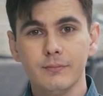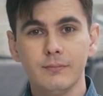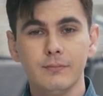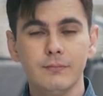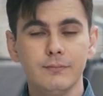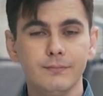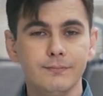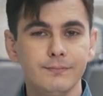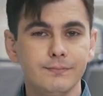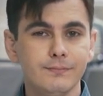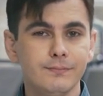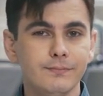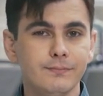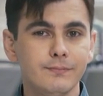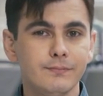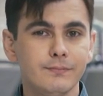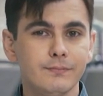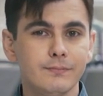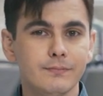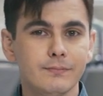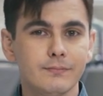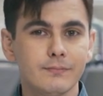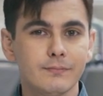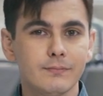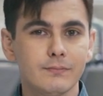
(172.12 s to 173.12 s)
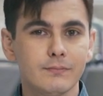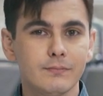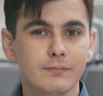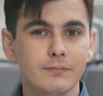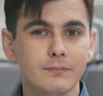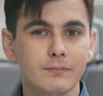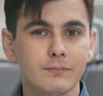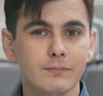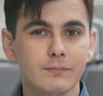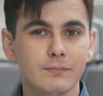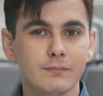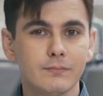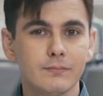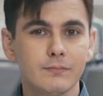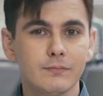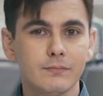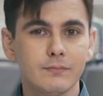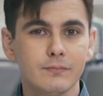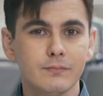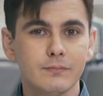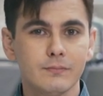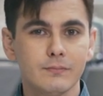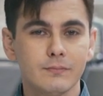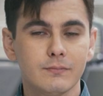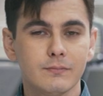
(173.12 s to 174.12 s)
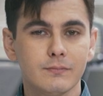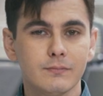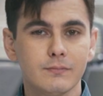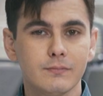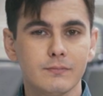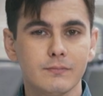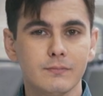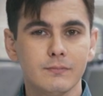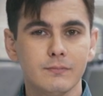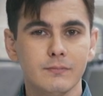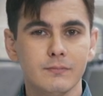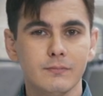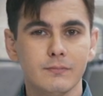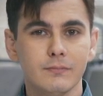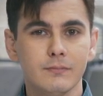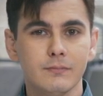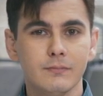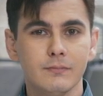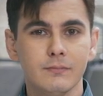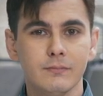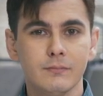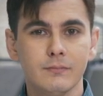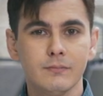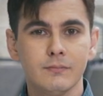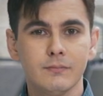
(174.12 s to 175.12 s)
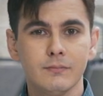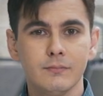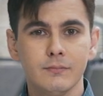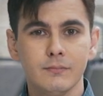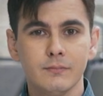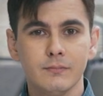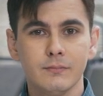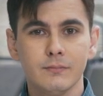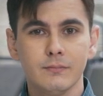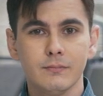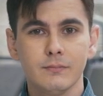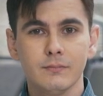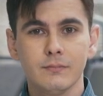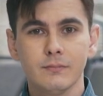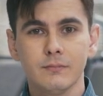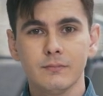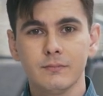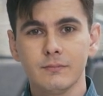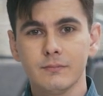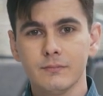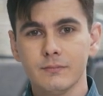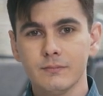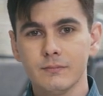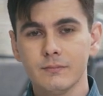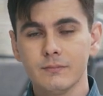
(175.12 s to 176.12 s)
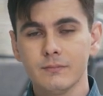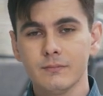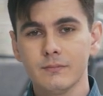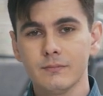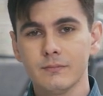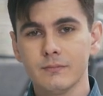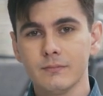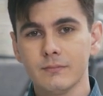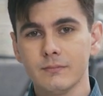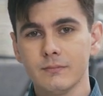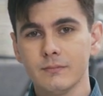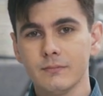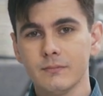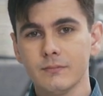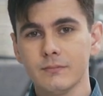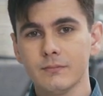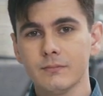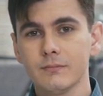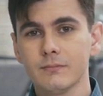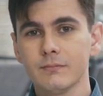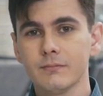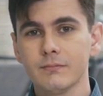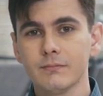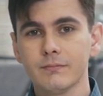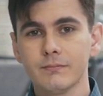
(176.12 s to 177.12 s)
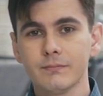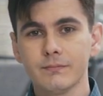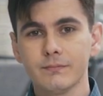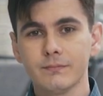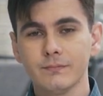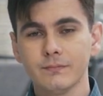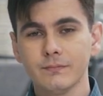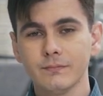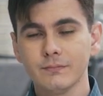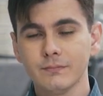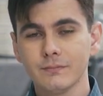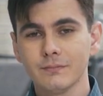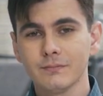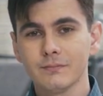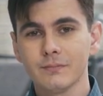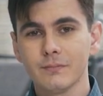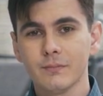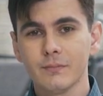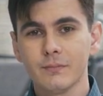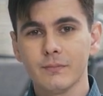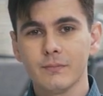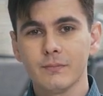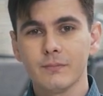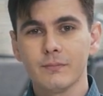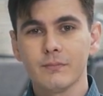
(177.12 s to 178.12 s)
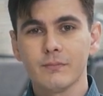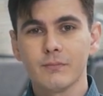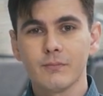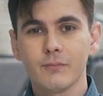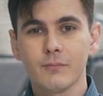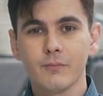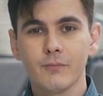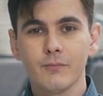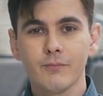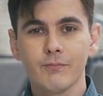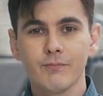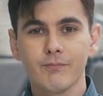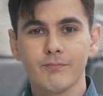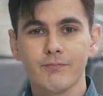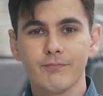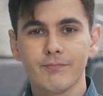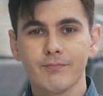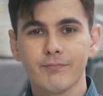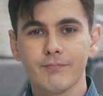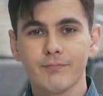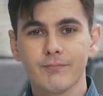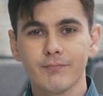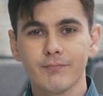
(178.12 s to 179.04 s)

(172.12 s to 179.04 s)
[no speech]